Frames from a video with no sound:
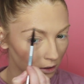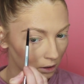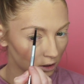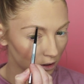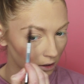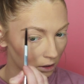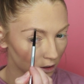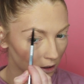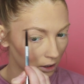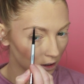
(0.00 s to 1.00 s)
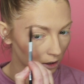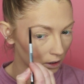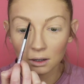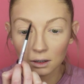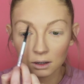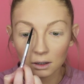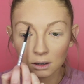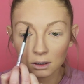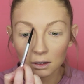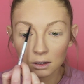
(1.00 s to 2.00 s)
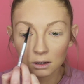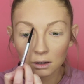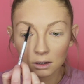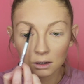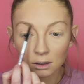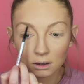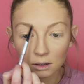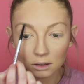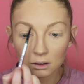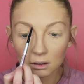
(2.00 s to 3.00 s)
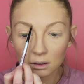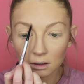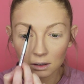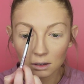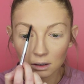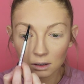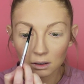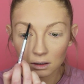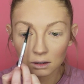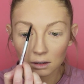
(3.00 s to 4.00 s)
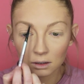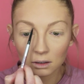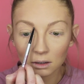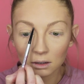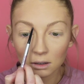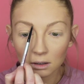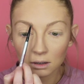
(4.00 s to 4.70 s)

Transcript: Nobody speaks.